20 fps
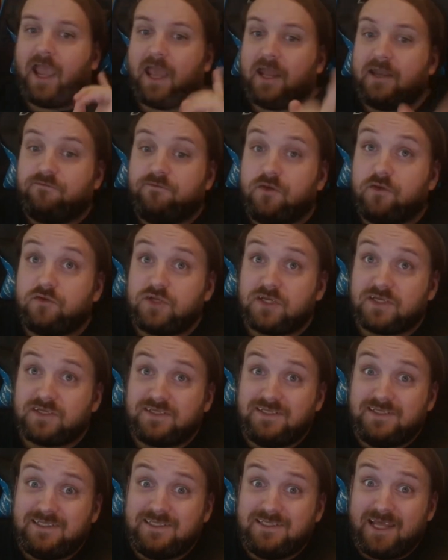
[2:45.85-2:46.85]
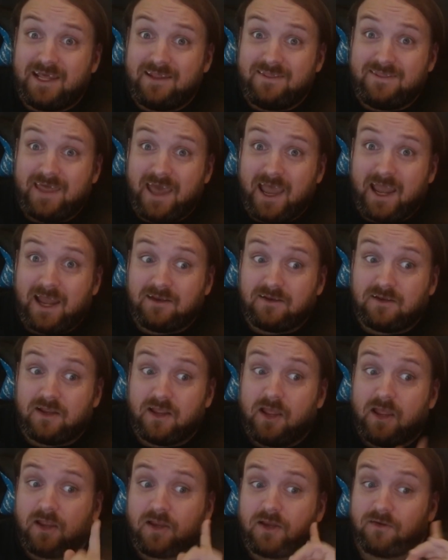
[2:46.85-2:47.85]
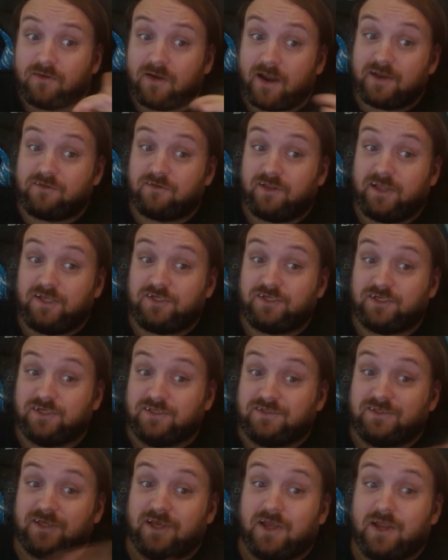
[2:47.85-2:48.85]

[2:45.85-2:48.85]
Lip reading: And if you just did that, congratulations!